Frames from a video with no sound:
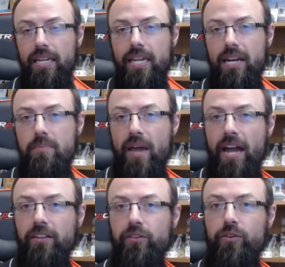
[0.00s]
Getting
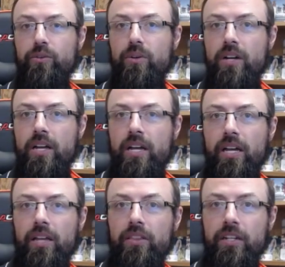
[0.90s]
back to
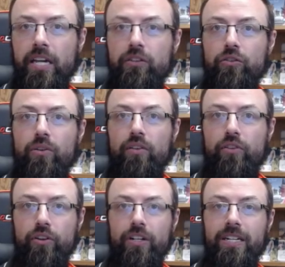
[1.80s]
the nature of
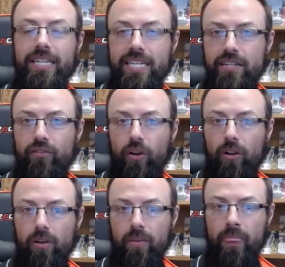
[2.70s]
good and
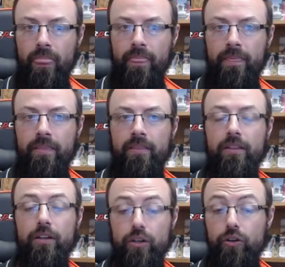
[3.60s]
evil,
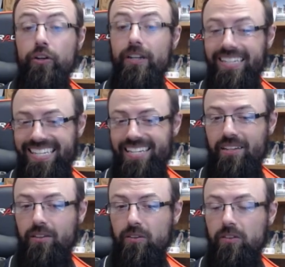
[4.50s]
good
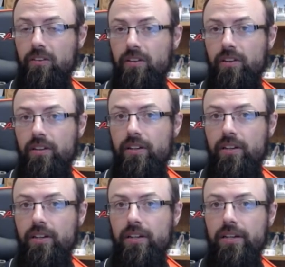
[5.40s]
is
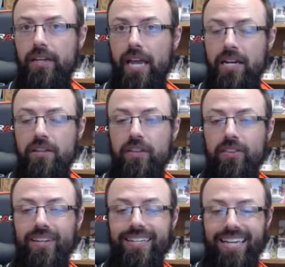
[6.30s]
anything
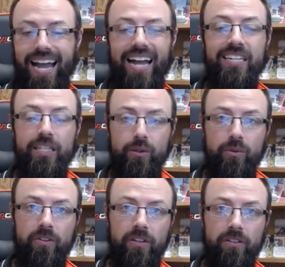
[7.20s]
that God
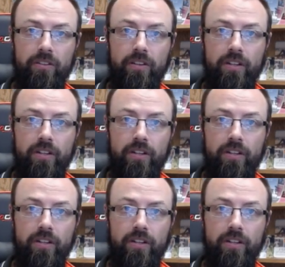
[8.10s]
uses,